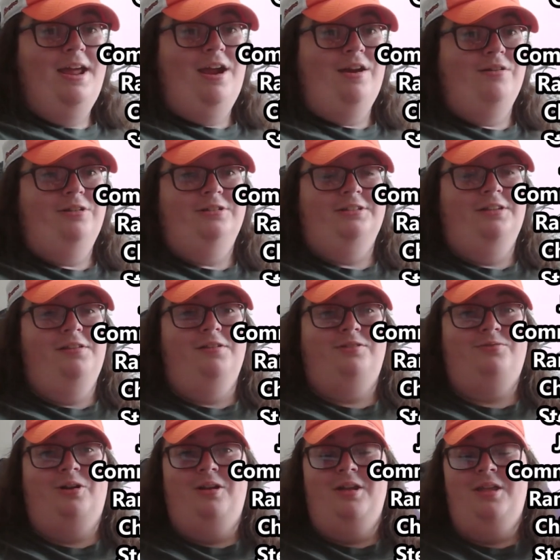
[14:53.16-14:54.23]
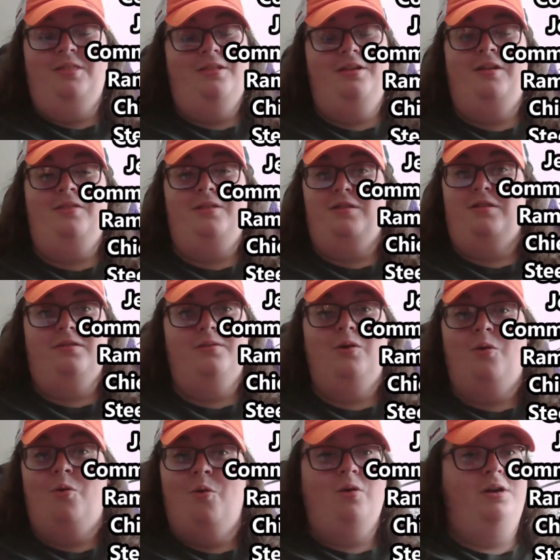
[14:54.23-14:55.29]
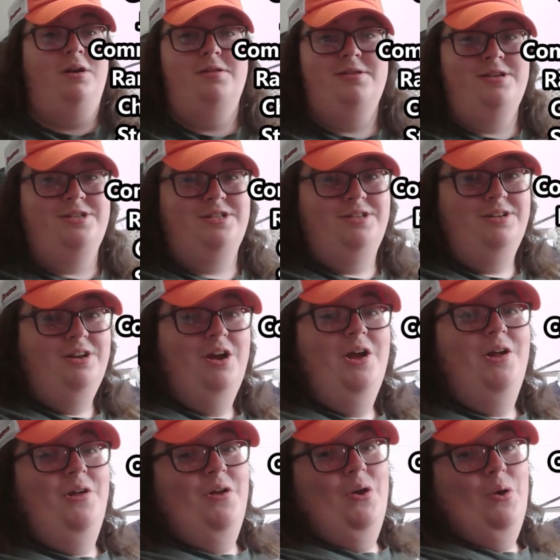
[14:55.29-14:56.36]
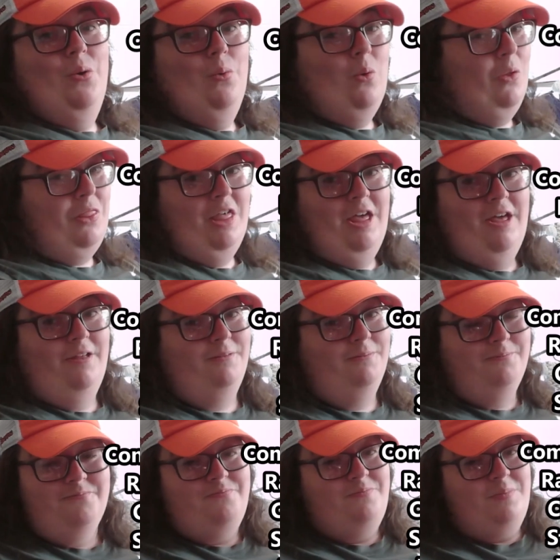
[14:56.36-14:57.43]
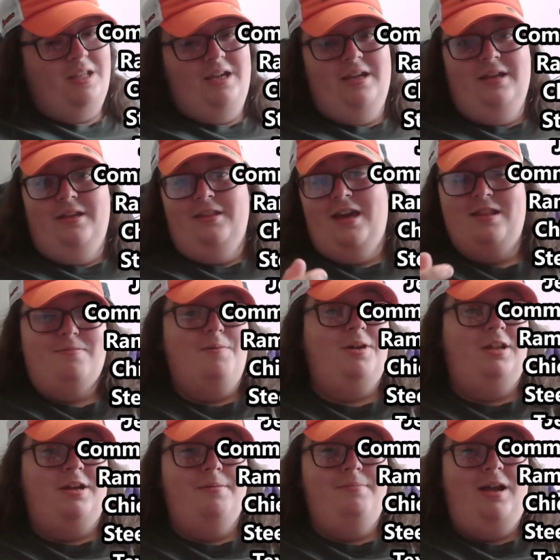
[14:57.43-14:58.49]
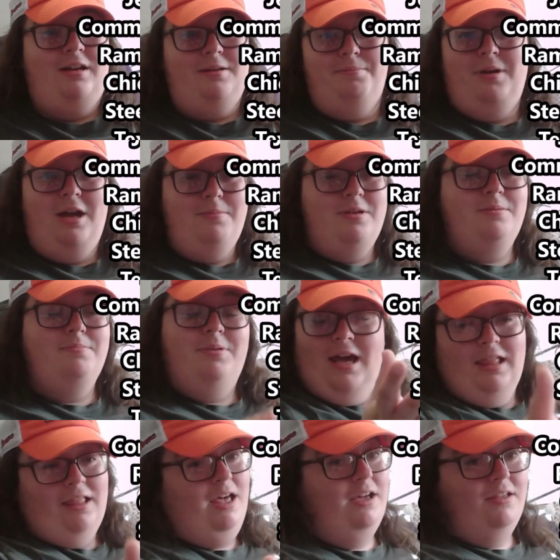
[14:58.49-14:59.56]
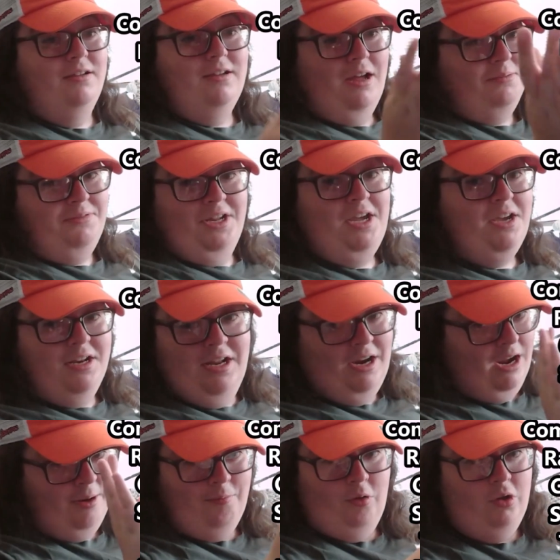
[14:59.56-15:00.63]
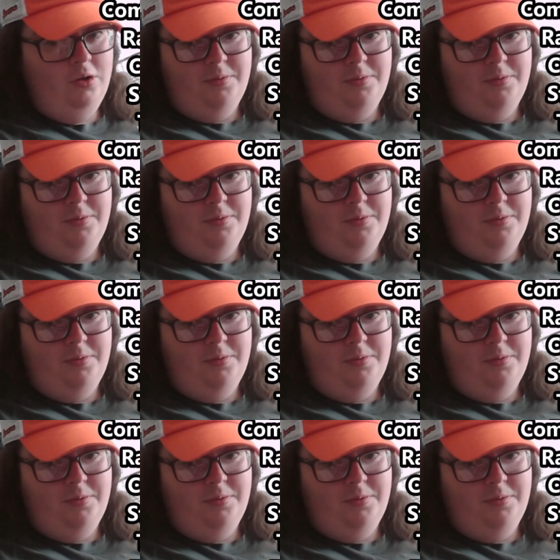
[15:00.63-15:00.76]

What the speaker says: errors in this in this organization. What the hell? That's probably going to come back to bite me, but I like it. I'm taking it. I'm rolling